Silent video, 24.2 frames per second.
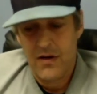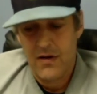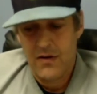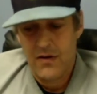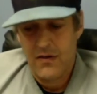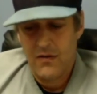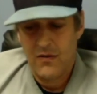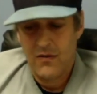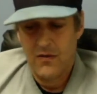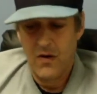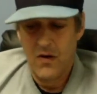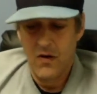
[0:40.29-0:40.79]

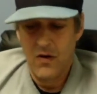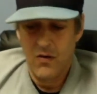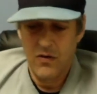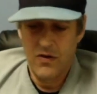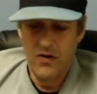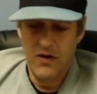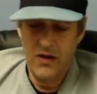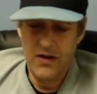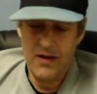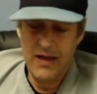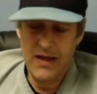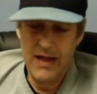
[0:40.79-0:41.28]
So
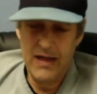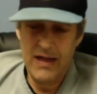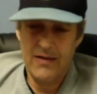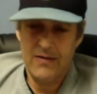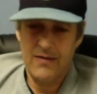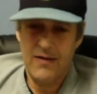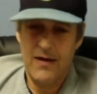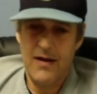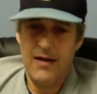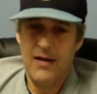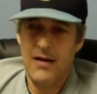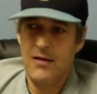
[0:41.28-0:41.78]
you can't
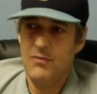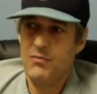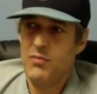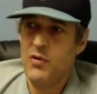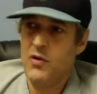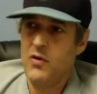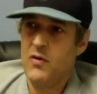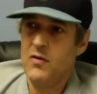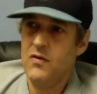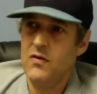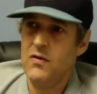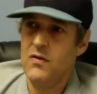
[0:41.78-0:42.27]
take it
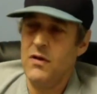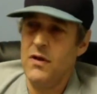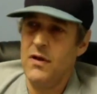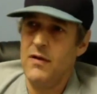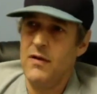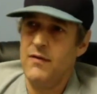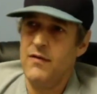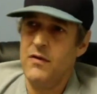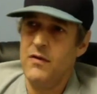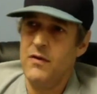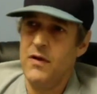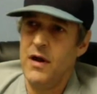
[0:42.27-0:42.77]
personally
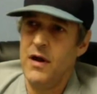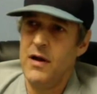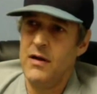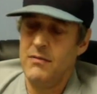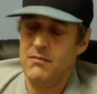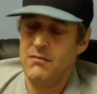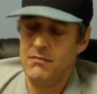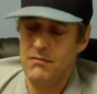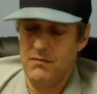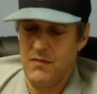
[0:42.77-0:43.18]
if you're not